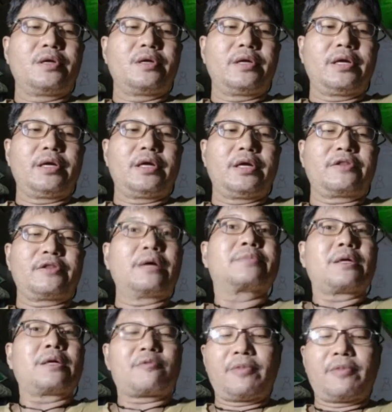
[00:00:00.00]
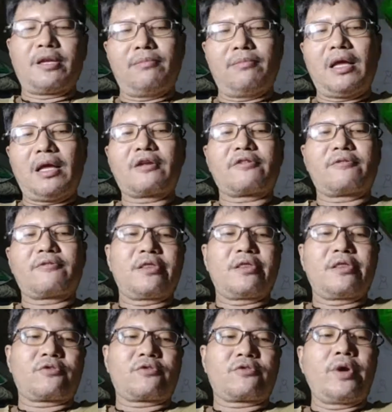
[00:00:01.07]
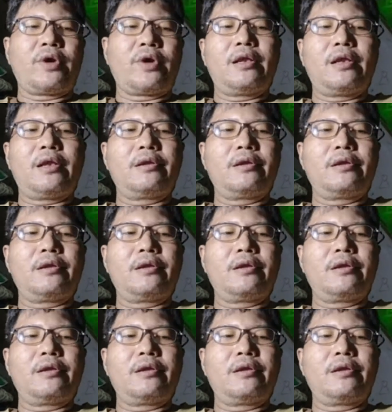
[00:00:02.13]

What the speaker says: and sometimes by the blacksmith as well.